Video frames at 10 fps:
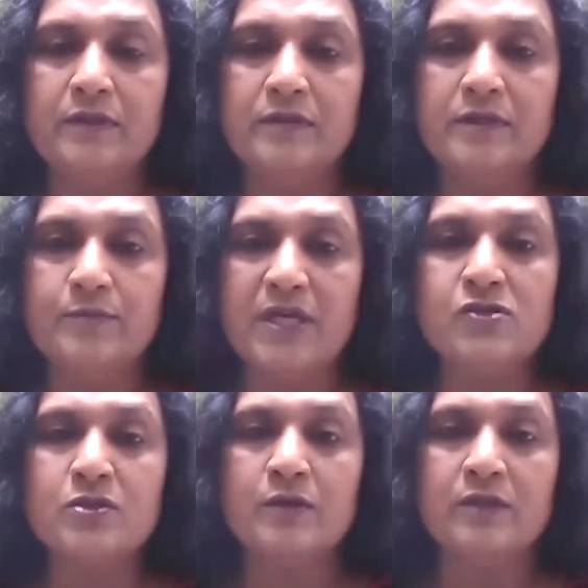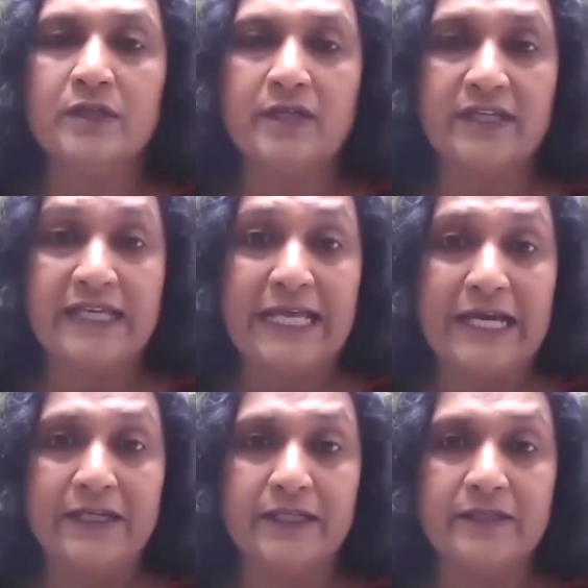The menstrual
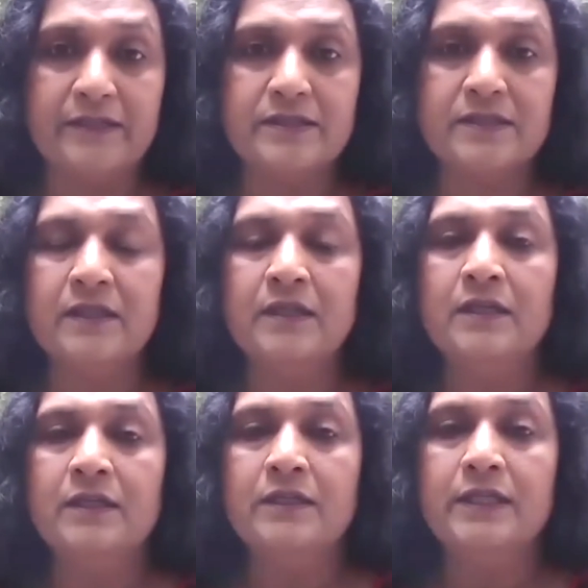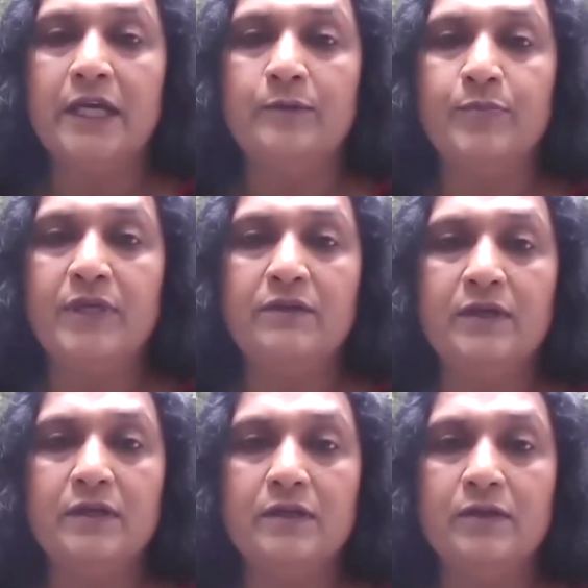irregularities can be
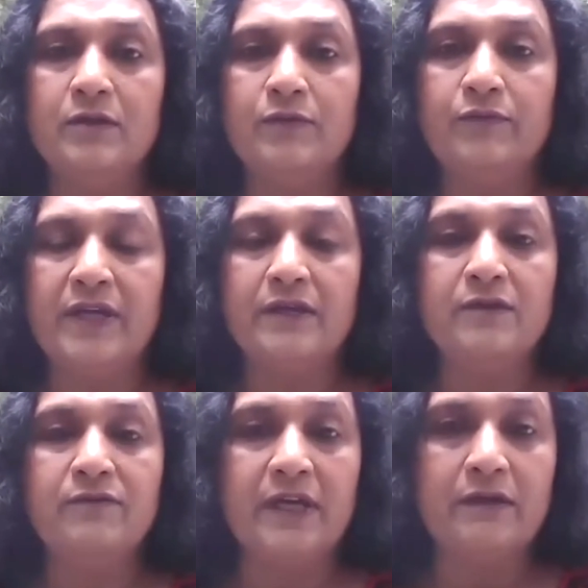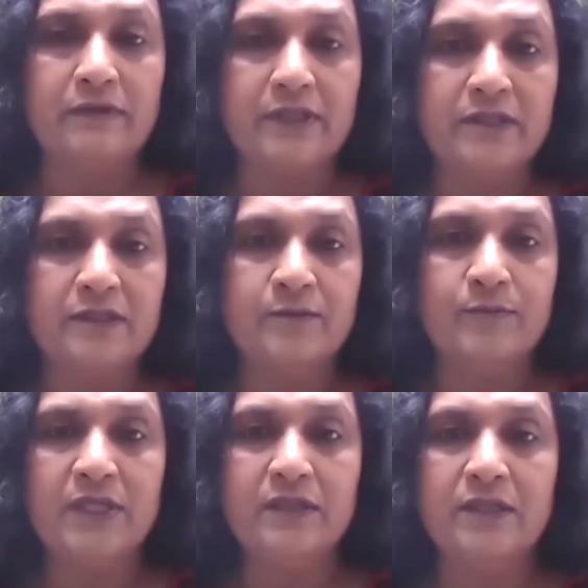very varied,
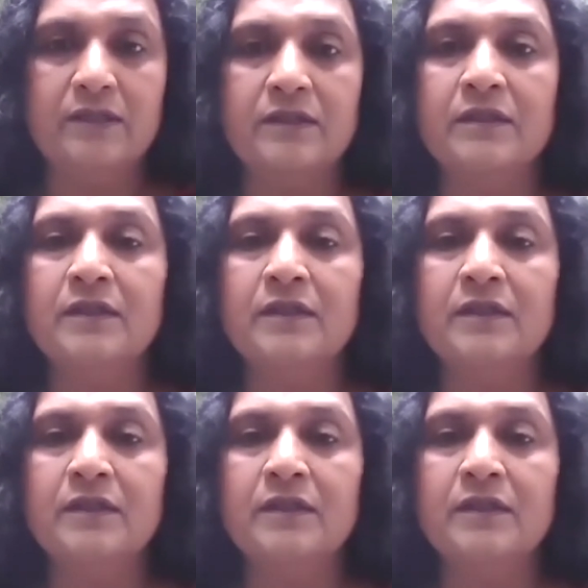meaning